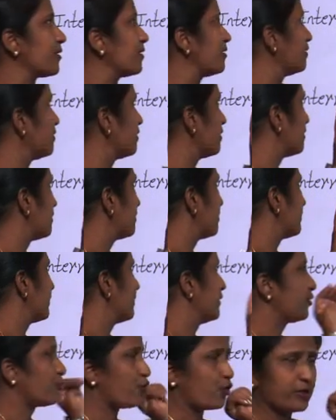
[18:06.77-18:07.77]

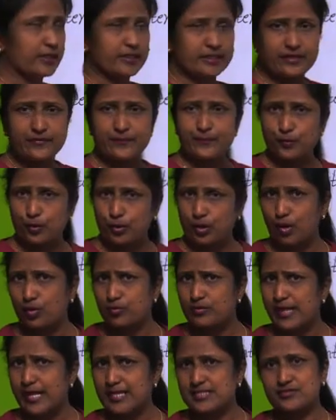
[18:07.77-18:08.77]
interrogative
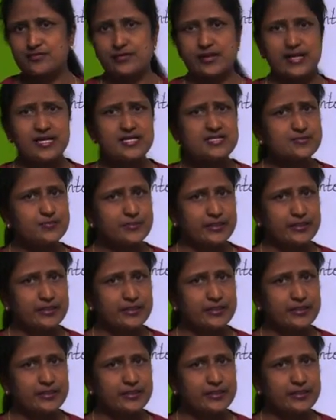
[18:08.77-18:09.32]
pronoun as well as